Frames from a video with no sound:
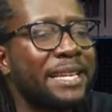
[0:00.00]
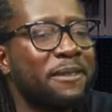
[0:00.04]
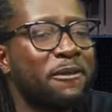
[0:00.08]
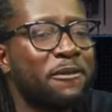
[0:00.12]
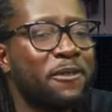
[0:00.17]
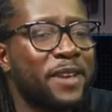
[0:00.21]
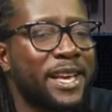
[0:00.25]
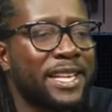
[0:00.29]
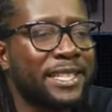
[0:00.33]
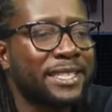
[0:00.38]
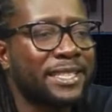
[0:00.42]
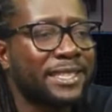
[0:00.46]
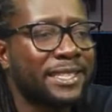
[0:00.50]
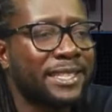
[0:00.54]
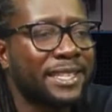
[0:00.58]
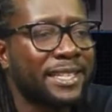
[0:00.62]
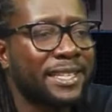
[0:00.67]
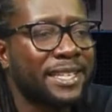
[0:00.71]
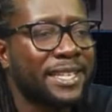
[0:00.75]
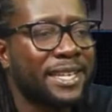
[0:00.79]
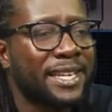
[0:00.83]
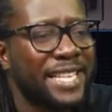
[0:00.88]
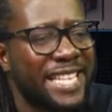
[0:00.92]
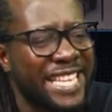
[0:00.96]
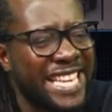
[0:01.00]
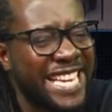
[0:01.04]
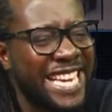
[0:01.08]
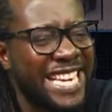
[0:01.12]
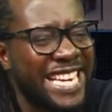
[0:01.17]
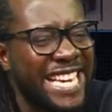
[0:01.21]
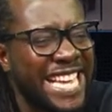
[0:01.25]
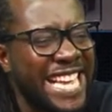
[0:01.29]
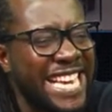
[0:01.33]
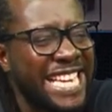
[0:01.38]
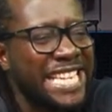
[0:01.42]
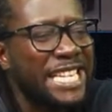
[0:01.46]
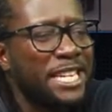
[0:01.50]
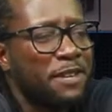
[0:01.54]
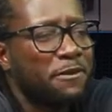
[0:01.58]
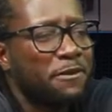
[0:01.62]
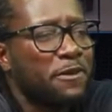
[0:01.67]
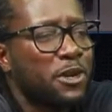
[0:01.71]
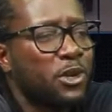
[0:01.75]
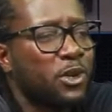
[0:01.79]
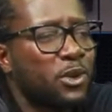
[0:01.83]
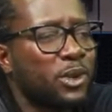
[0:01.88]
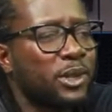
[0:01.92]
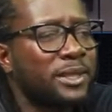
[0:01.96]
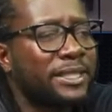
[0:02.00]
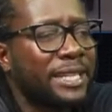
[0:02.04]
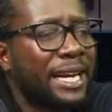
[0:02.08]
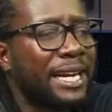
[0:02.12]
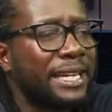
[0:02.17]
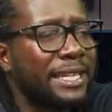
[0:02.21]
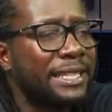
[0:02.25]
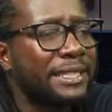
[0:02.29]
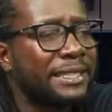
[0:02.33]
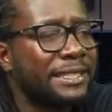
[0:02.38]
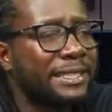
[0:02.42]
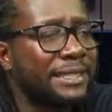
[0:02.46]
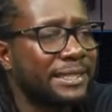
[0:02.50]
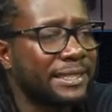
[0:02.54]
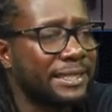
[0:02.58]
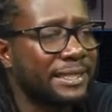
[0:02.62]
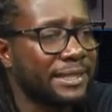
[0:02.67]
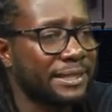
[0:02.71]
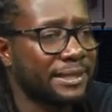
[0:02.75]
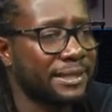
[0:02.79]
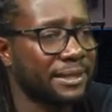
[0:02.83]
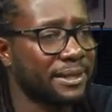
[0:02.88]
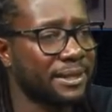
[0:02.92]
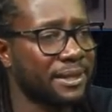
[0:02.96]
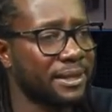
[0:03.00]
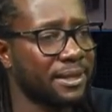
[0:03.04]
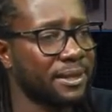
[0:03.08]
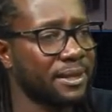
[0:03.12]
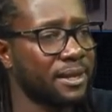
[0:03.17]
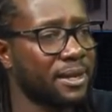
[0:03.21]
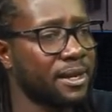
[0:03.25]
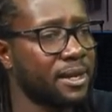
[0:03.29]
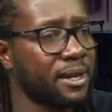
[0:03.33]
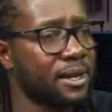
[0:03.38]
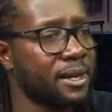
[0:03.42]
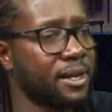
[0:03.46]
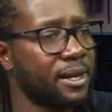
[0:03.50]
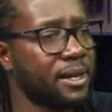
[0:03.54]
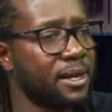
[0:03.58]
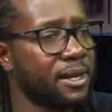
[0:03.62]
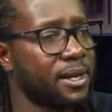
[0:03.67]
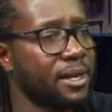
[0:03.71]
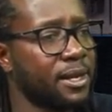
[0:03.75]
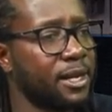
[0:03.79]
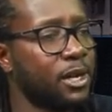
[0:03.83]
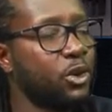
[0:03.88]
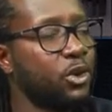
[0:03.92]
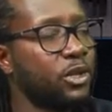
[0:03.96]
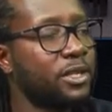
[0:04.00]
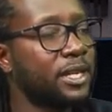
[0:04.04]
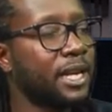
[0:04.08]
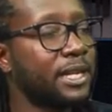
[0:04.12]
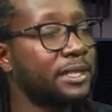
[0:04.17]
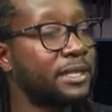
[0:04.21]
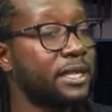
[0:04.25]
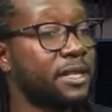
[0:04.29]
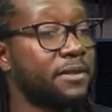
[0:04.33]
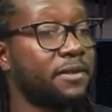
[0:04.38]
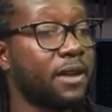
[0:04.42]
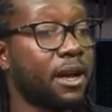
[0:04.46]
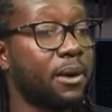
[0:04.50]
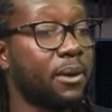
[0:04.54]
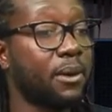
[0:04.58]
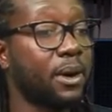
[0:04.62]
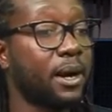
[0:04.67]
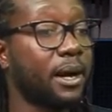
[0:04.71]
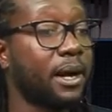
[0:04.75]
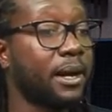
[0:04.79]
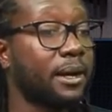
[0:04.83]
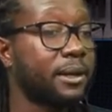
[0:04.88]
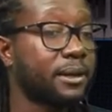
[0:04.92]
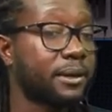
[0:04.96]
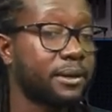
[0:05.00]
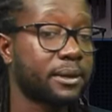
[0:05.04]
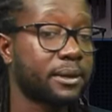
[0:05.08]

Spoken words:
invest in individual talents. It looks as if our